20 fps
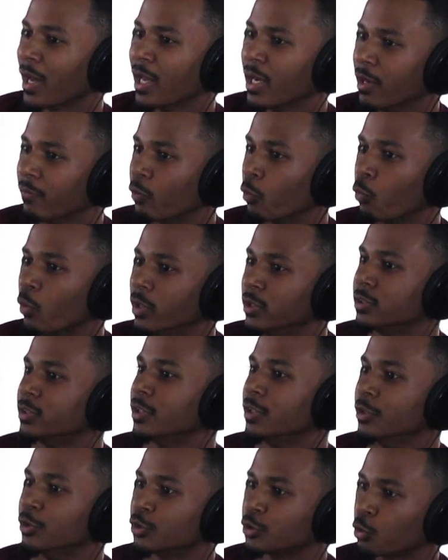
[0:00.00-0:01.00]
I never went
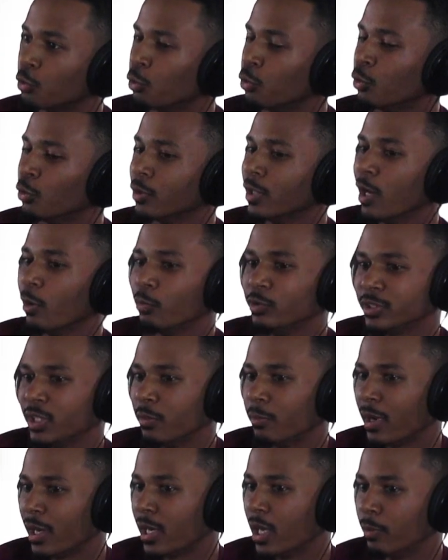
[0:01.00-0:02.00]
to the school that was
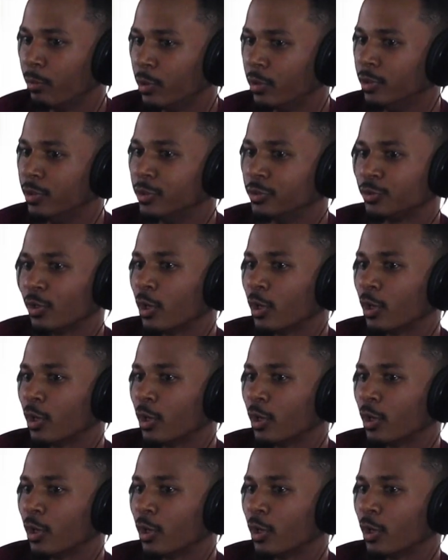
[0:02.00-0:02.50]
in my neighborhood.